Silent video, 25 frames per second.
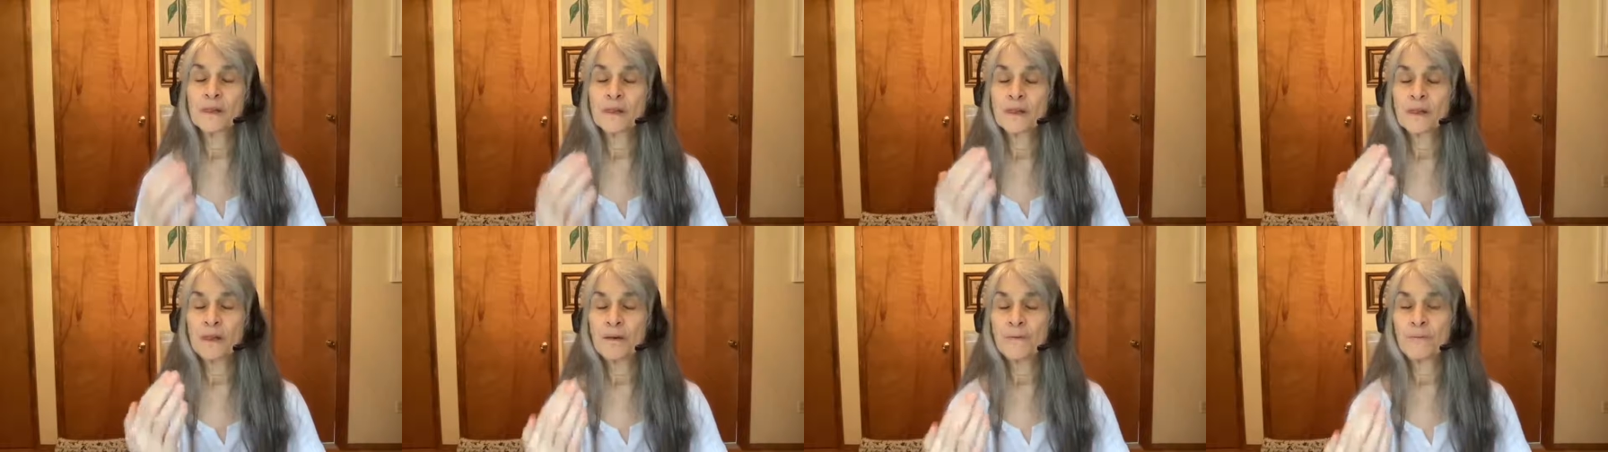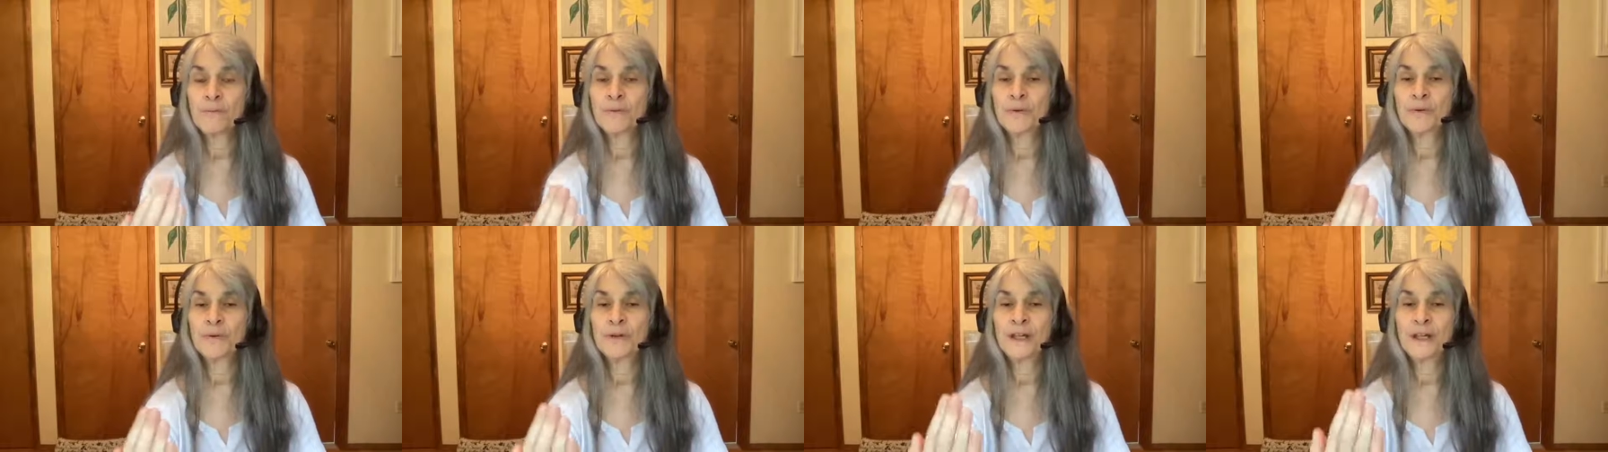to
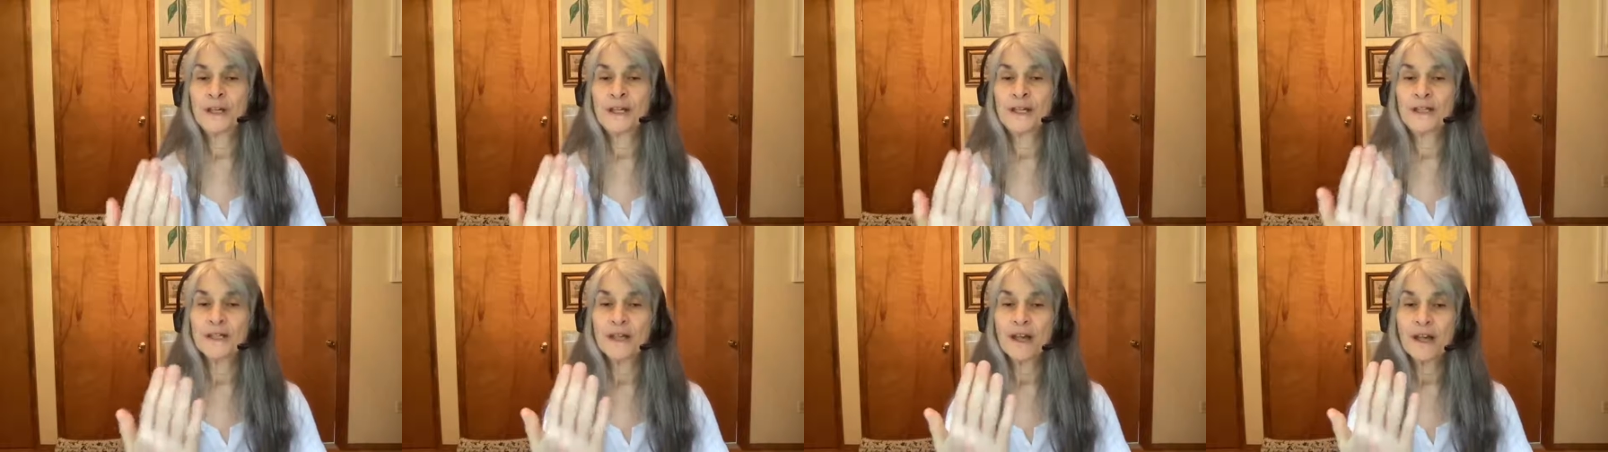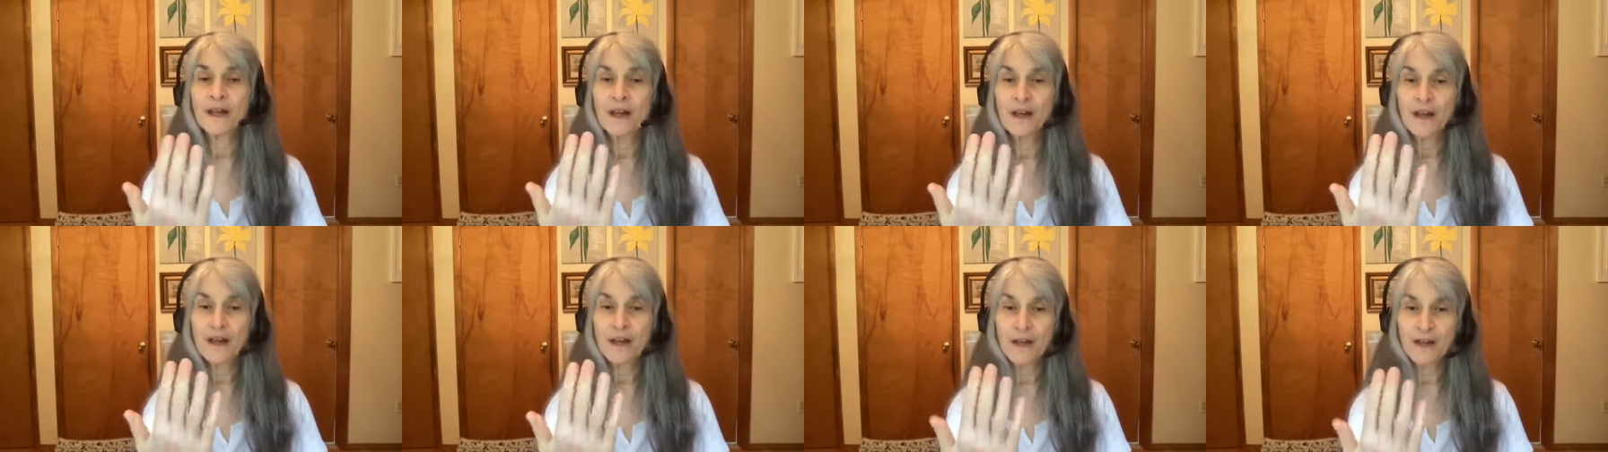please
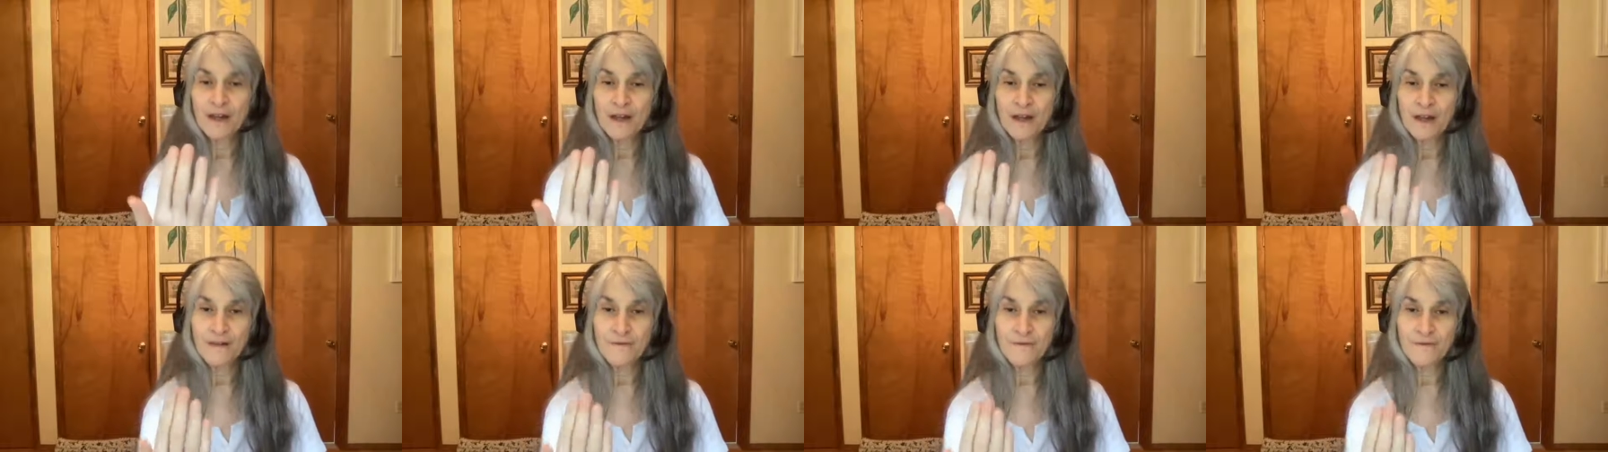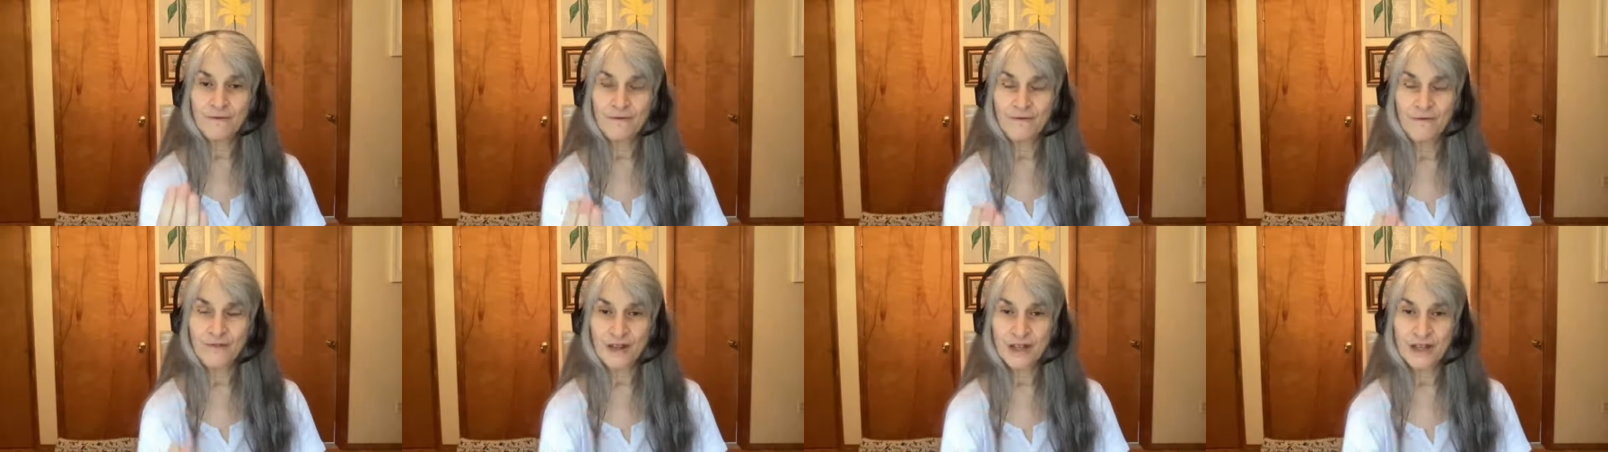
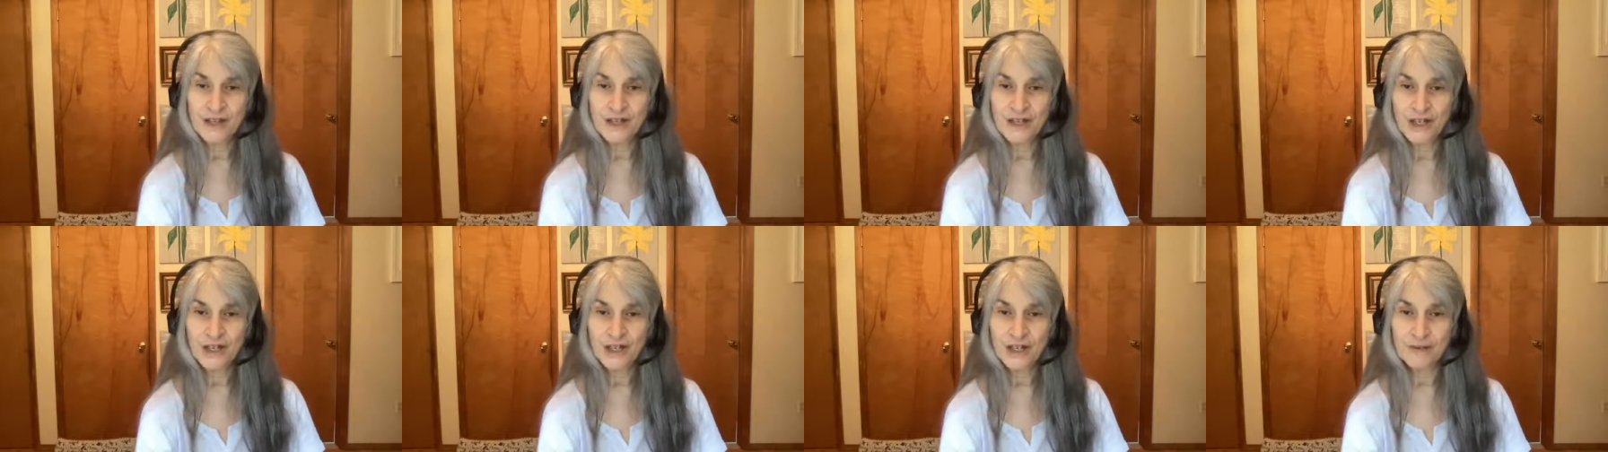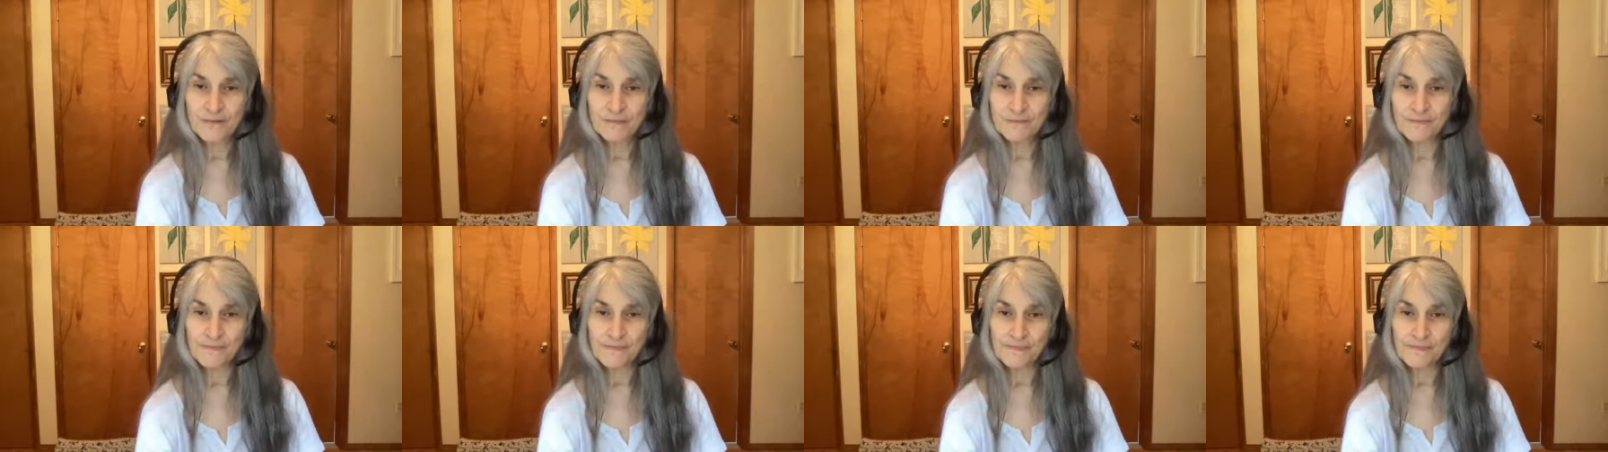
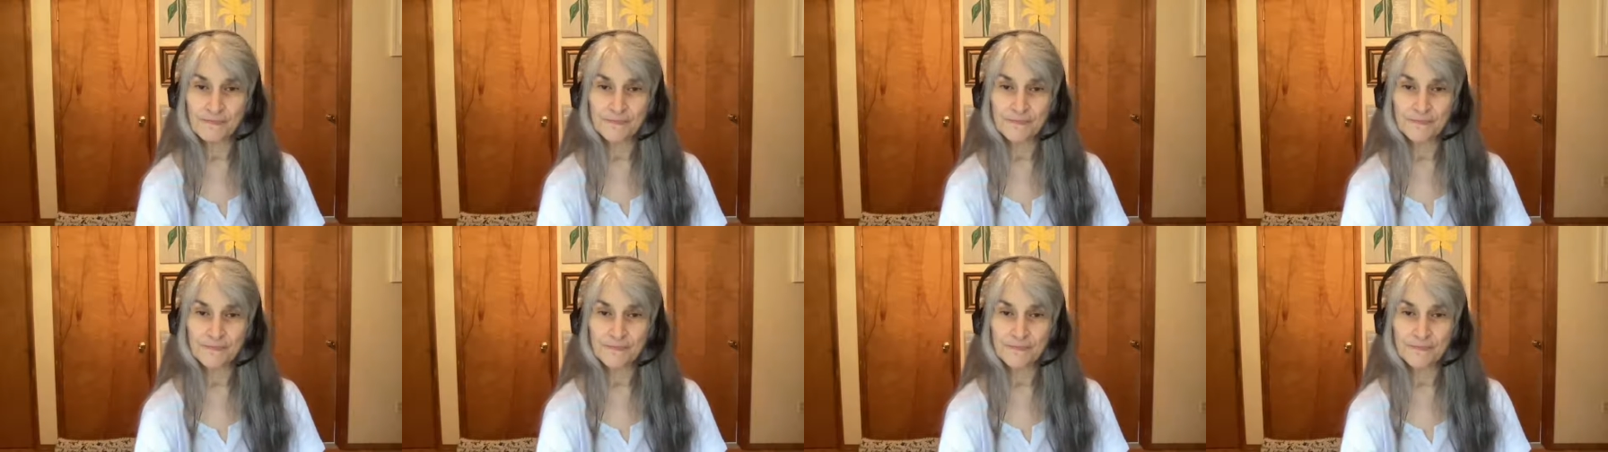envision